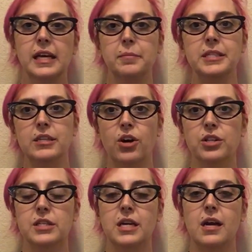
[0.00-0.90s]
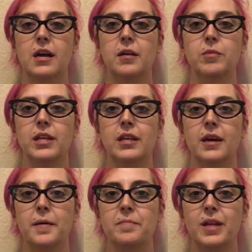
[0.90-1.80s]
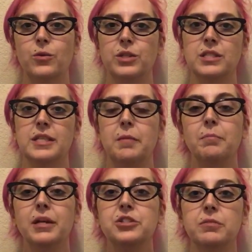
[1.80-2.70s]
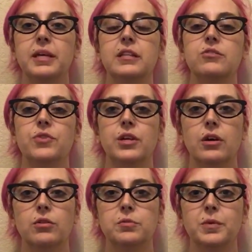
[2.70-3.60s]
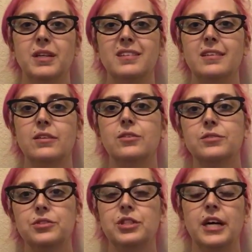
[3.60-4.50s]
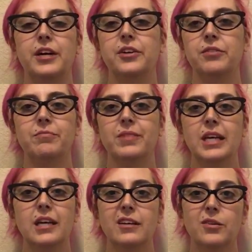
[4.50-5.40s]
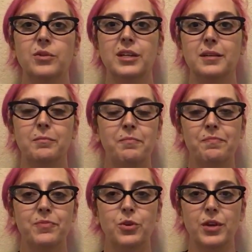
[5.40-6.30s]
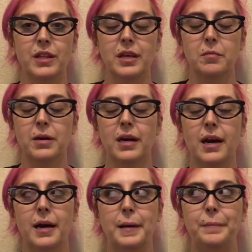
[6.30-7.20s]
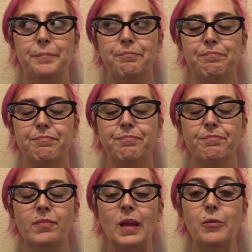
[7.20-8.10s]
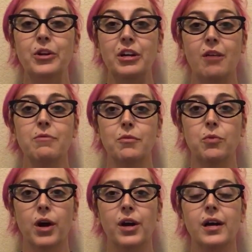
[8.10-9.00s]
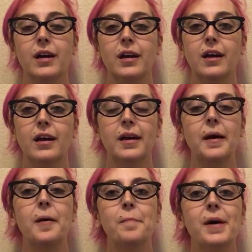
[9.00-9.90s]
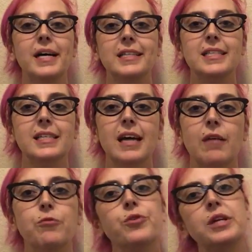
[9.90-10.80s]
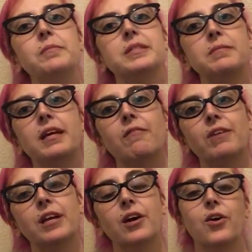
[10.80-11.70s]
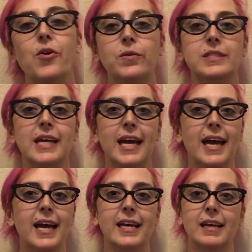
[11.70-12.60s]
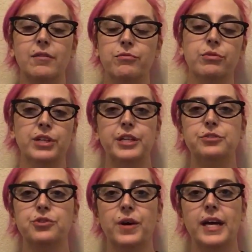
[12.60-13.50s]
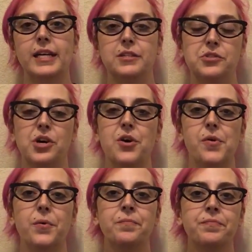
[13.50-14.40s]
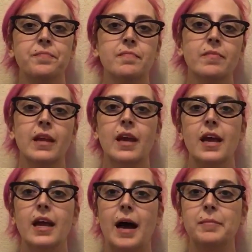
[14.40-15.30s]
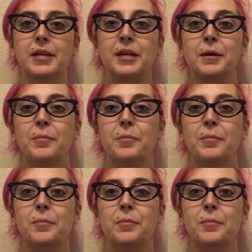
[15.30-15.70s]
busy all the time. And um, I know it doesn't take much to make these videos, but you know, you're tired, you don't want to do anything. But um, when you get off of work. But I really miss making videos and I really enjoy it. So I'm gonna